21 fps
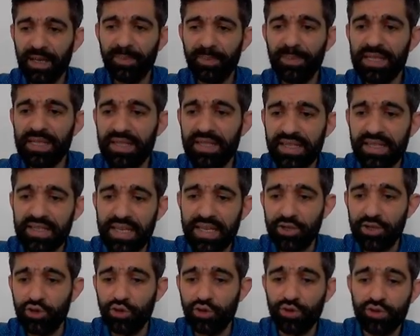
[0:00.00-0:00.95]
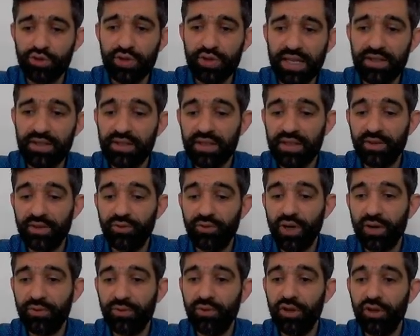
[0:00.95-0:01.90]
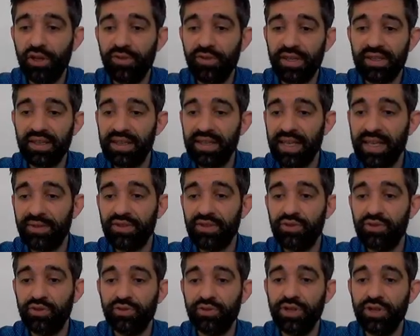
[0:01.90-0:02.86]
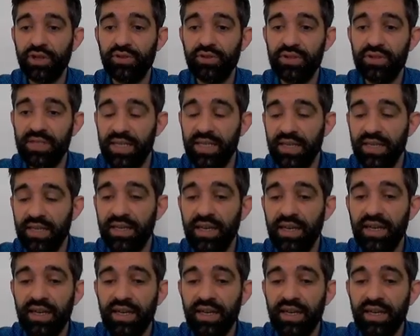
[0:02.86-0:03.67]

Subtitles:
business issues, that if you are following the news, you're going to see